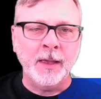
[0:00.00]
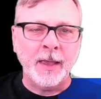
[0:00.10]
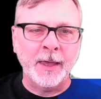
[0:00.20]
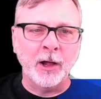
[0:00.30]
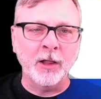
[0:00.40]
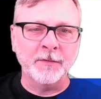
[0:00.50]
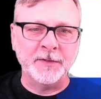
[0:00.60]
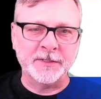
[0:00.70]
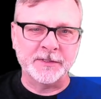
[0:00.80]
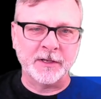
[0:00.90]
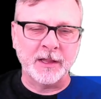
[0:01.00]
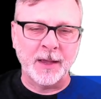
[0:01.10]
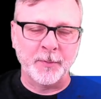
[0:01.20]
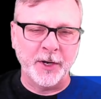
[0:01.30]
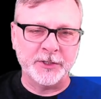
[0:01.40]
And all of this is a
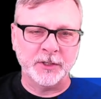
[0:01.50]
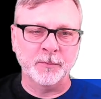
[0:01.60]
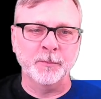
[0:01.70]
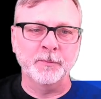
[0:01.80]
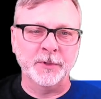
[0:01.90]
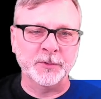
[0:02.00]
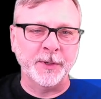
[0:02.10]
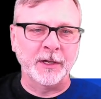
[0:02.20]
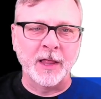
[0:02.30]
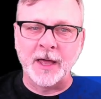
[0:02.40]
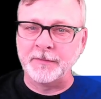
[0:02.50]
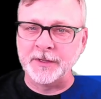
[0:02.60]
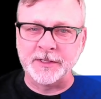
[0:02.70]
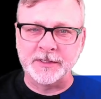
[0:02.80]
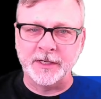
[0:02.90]
collaboration between a lot of
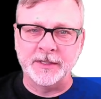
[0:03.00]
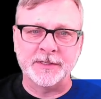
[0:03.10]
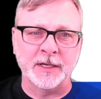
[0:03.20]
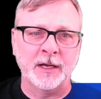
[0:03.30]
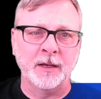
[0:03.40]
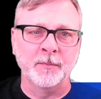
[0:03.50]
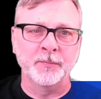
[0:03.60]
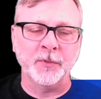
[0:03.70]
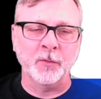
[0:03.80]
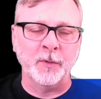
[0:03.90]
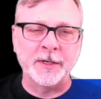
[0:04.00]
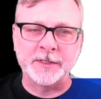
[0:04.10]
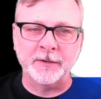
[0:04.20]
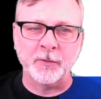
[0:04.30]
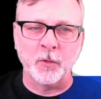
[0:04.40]
entities.
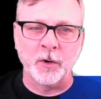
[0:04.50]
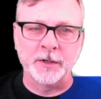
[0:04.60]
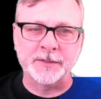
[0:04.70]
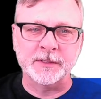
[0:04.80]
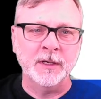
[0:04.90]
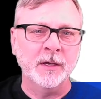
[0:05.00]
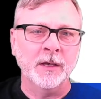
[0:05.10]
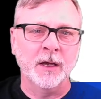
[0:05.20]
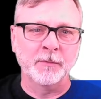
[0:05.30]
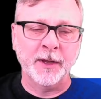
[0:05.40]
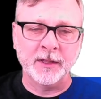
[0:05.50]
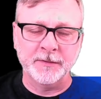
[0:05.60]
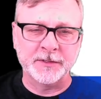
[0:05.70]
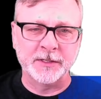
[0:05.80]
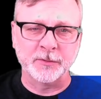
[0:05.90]
Resi, of course, Red
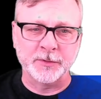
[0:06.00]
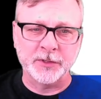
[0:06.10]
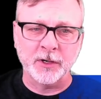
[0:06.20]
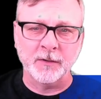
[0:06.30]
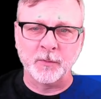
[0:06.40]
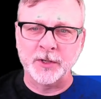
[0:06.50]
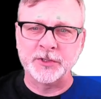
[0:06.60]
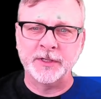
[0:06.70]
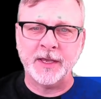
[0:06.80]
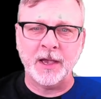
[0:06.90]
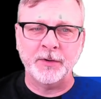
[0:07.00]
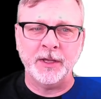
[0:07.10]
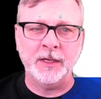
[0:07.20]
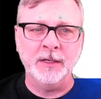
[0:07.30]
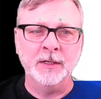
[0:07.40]
Cliffs Desert Reserve, Washington
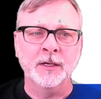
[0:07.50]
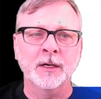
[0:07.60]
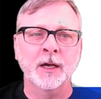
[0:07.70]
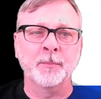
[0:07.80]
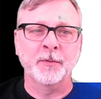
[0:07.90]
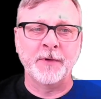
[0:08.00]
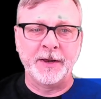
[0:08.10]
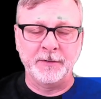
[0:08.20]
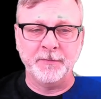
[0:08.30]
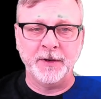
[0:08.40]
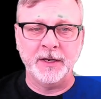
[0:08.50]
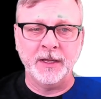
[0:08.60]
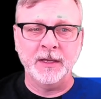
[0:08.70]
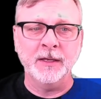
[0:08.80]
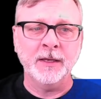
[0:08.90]
County, provided
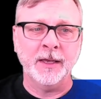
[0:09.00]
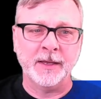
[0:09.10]
funding and